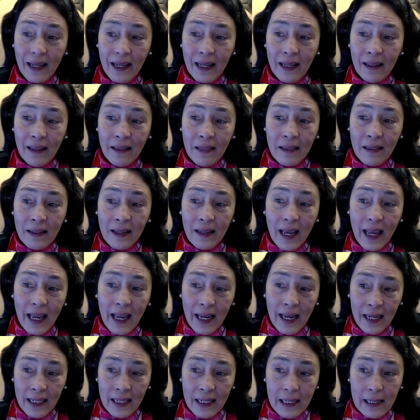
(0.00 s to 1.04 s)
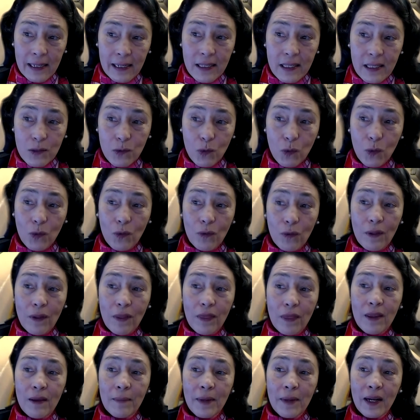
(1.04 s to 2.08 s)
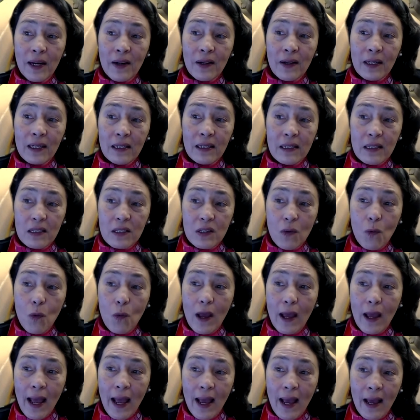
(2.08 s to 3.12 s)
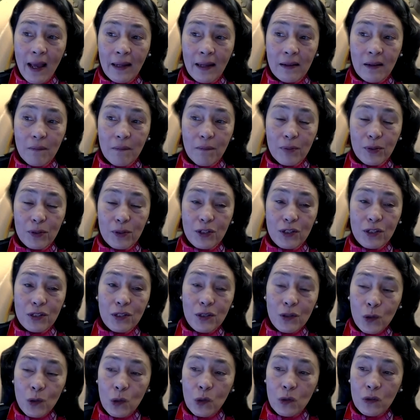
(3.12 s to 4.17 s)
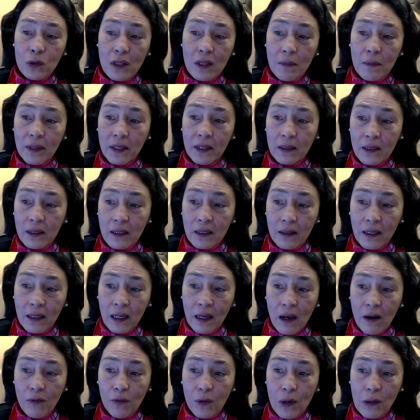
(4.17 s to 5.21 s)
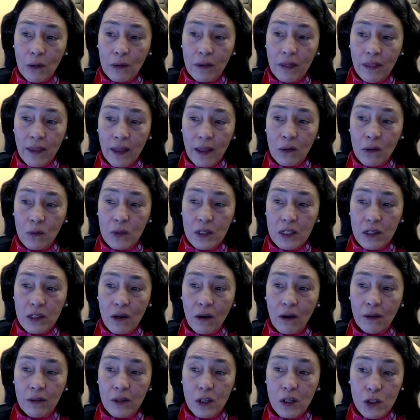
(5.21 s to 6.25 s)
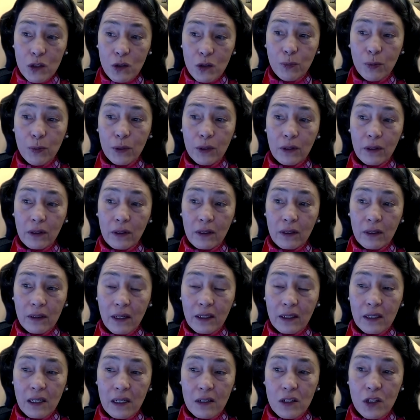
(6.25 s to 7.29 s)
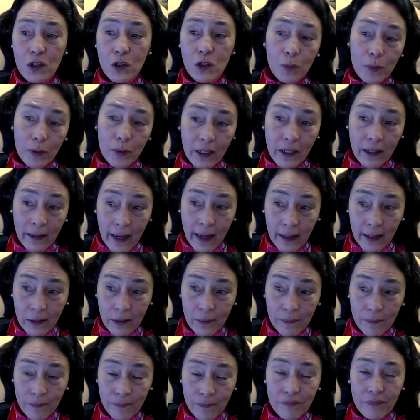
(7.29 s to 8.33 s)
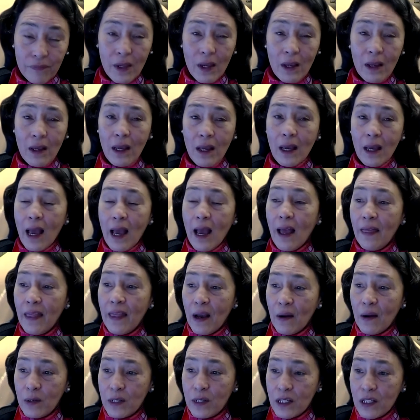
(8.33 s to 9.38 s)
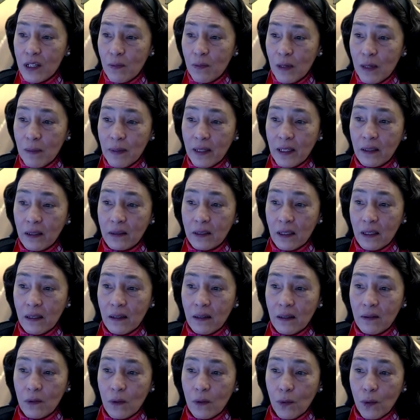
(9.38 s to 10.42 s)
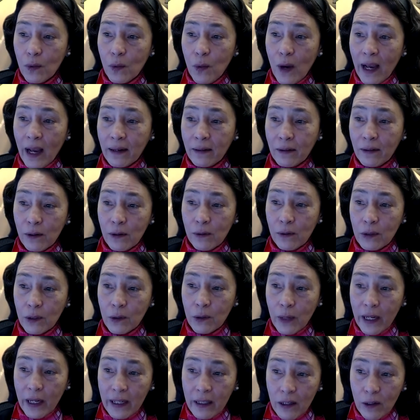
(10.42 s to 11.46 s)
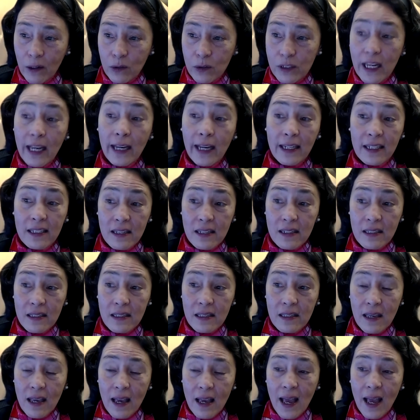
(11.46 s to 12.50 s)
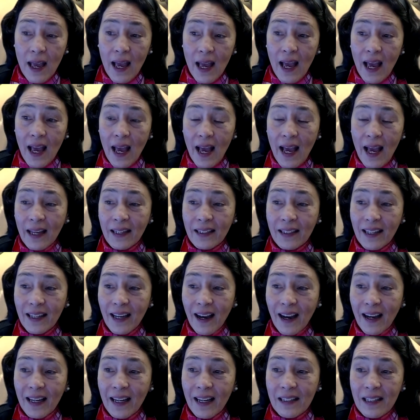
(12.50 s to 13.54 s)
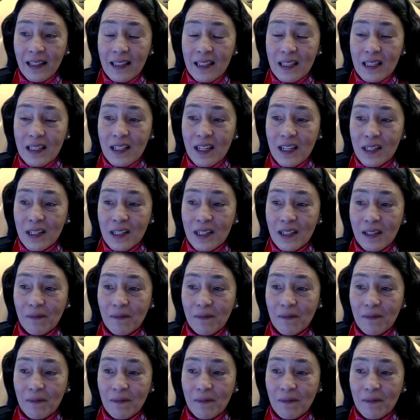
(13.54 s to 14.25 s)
in the 80s, the Americans had pursued the building of what then was called the superconducting super collider. And that was to be built in Waco or Waco, Texas. Mm -hmm. And it is just